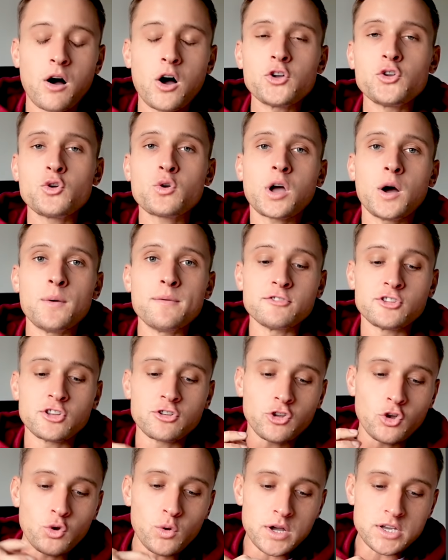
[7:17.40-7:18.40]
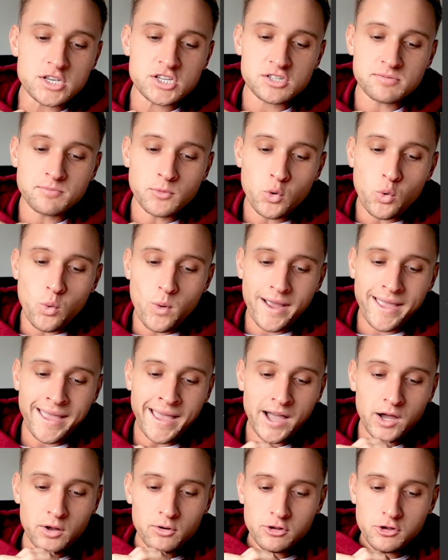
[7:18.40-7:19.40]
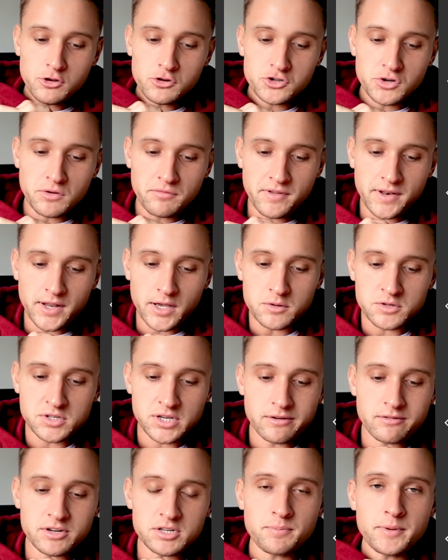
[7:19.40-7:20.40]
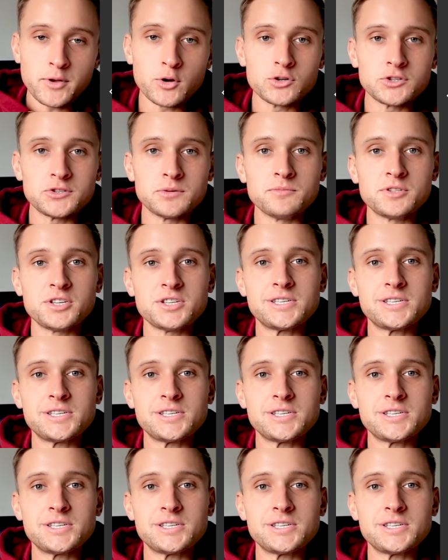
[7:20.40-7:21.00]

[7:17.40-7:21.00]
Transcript: Are you going to do a small account YouTube video series? Be awesome to